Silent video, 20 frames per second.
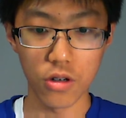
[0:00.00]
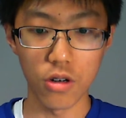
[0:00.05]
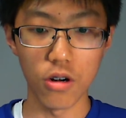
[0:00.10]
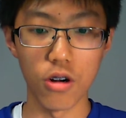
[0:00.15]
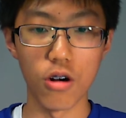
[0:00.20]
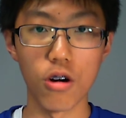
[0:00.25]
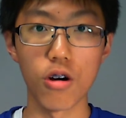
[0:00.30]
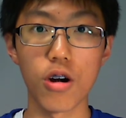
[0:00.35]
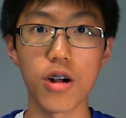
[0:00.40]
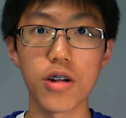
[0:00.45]

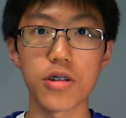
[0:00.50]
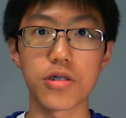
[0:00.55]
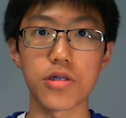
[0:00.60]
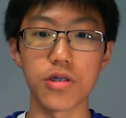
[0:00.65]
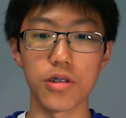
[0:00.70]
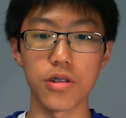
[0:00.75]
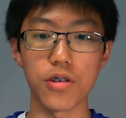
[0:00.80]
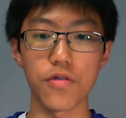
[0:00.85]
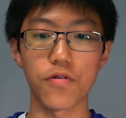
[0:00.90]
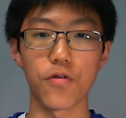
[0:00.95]
Alright,
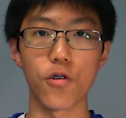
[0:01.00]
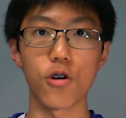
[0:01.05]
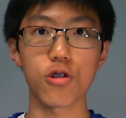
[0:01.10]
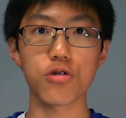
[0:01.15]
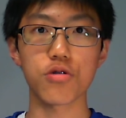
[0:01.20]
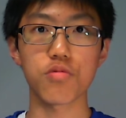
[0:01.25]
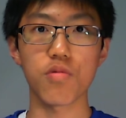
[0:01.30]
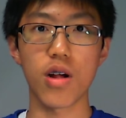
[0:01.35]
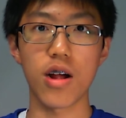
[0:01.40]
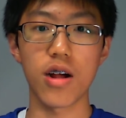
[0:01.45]
in the
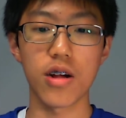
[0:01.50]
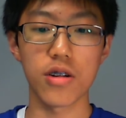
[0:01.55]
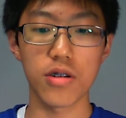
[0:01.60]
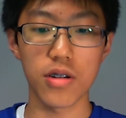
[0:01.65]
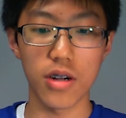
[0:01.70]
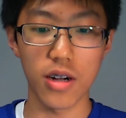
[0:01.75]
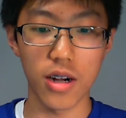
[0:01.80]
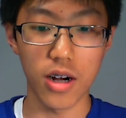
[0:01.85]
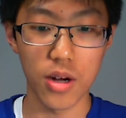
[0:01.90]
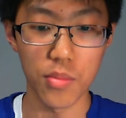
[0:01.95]
first round,
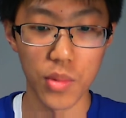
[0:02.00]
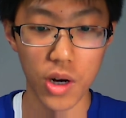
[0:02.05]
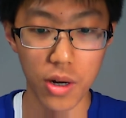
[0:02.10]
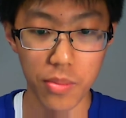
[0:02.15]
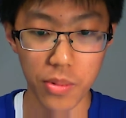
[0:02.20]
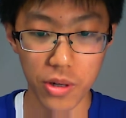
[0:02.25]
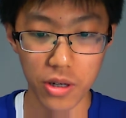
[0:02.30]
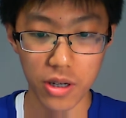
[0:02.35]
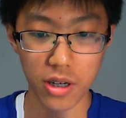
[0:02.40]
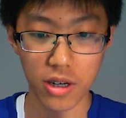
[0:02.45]
I'm
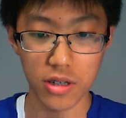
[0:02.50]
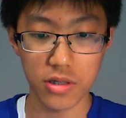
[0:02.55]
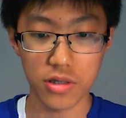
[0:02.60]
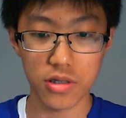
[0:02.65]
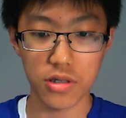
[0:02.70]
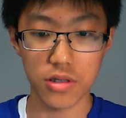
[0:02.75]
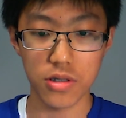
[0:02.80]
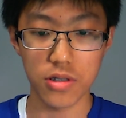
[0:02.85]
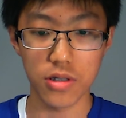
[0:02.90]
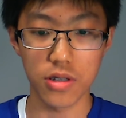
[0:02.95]
up
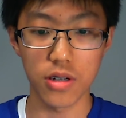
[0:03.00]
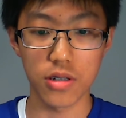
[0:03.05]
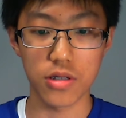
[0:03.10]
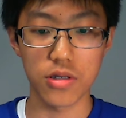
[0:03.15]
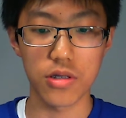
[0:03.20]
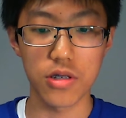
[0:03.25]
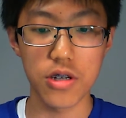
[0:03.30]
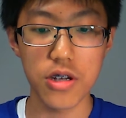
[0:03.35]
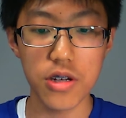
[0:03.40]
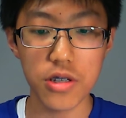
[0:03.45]
against
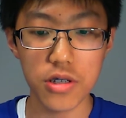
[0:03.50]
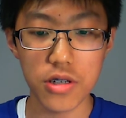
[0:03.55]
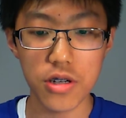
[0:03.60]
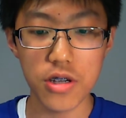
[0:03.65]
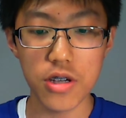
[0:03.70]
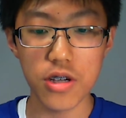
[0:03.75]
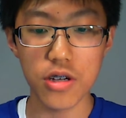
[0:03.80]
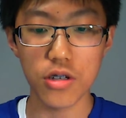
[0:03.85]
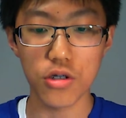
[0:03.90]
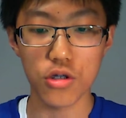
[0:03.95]

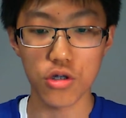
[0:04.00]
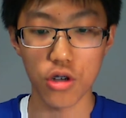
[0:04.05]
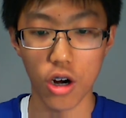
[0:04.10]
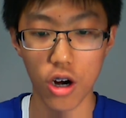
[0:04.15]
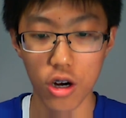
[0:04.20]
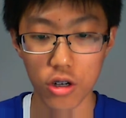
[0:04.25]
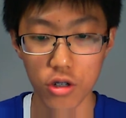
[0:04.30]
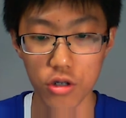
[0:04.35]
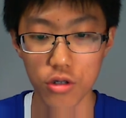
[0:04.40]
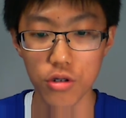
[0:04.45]
TT,
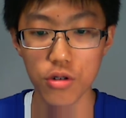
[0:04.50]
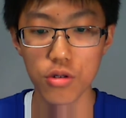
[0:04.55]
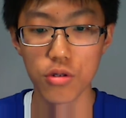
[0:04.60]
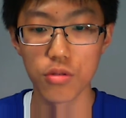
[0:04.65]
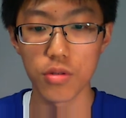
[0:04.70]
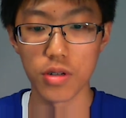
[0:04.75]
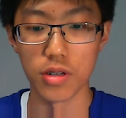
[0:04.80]
Taku,